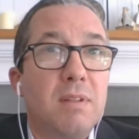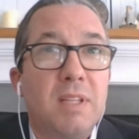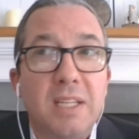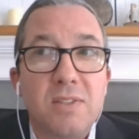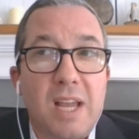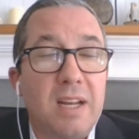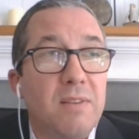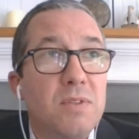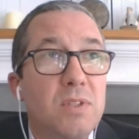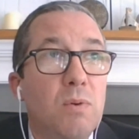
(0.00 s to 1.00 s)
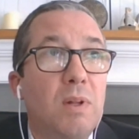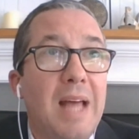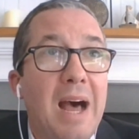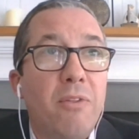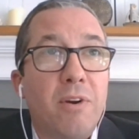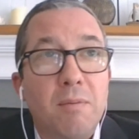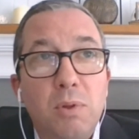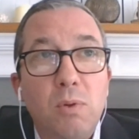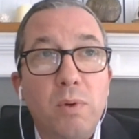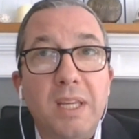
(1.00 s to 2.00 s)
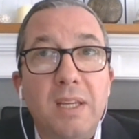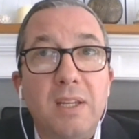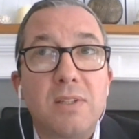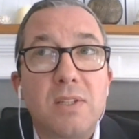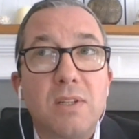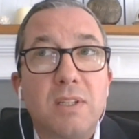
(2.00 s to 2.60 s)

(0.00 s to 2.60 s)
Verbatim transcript: the incentives to allow their employees